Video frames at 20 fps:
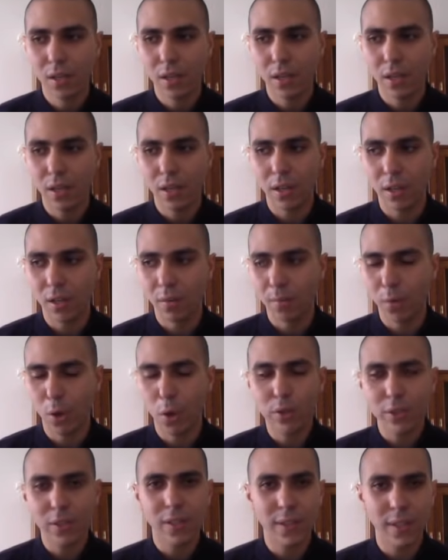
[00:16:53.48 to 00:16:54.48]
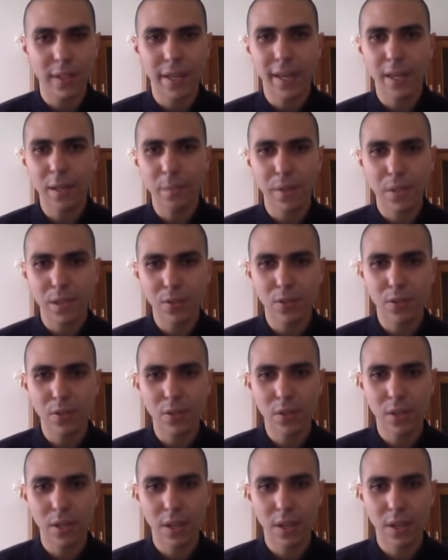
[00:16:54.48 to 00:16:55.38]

hosted a gay person,